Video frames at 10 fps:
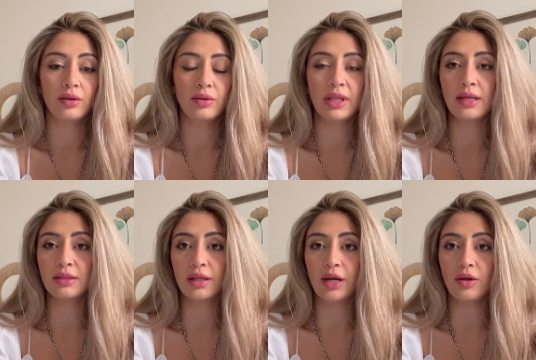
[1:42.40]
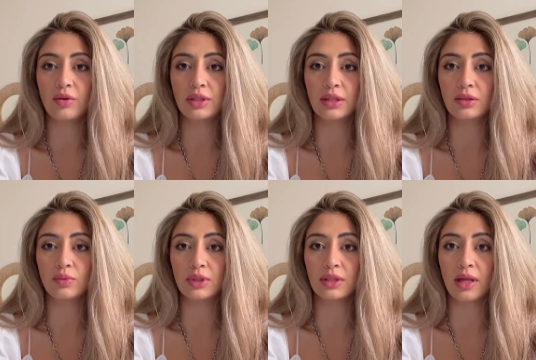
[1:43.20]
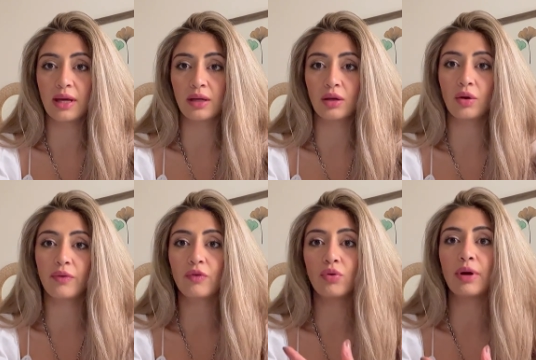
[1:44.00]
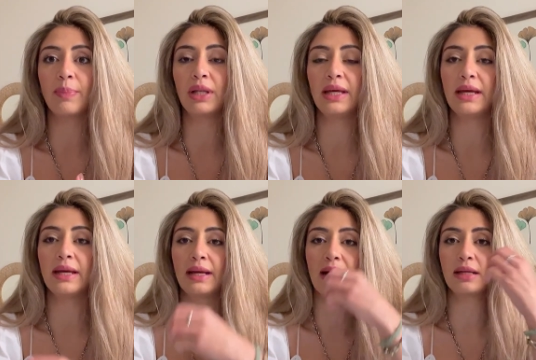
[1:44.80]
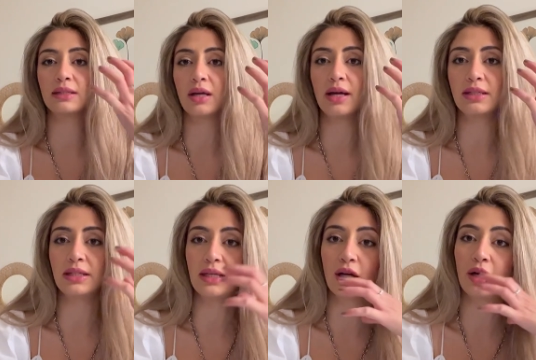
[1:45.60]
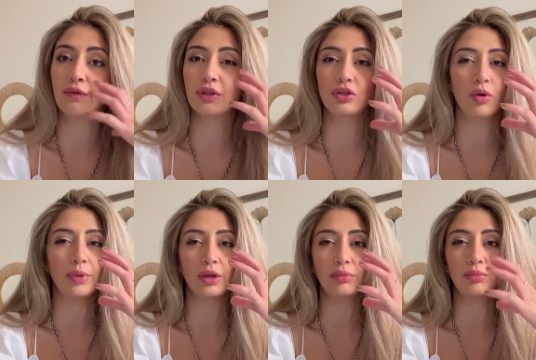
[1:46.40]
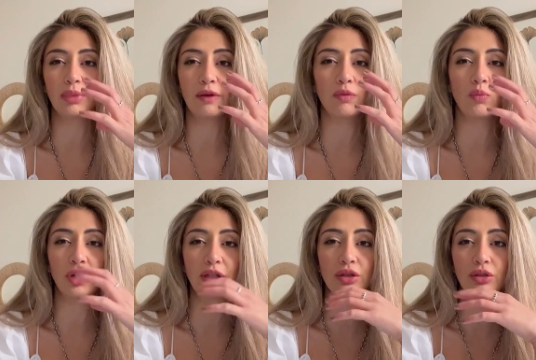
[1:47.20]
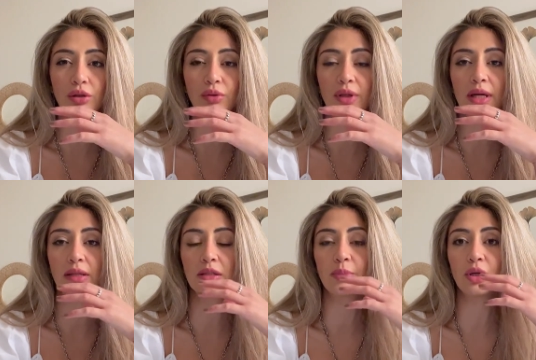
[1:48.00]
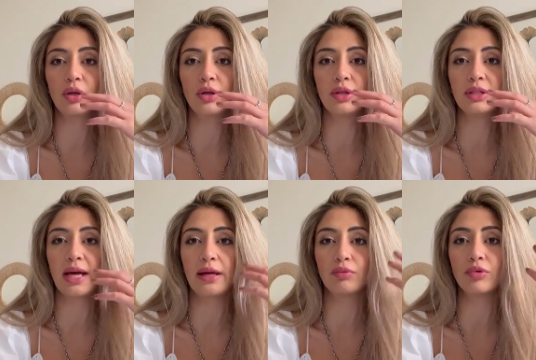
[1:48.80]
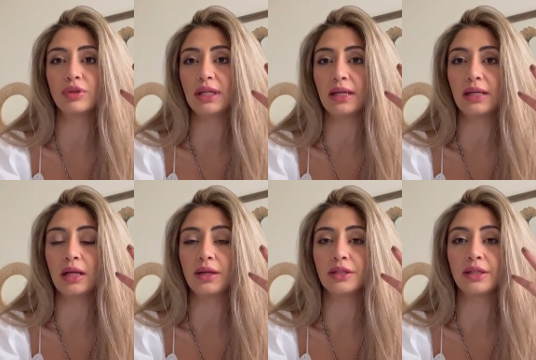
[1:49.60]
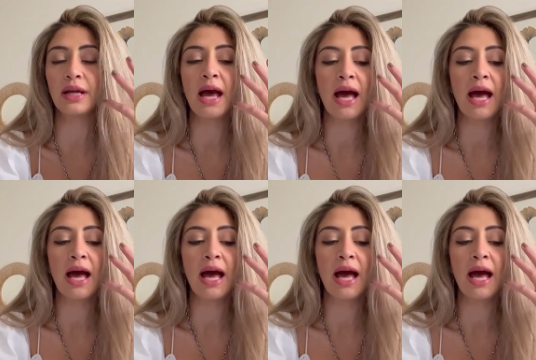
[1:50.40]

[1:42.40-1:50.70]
things that I noticed was like a lot of crippling anxiety kind of stopping me from wanting to do things because I had a routine in London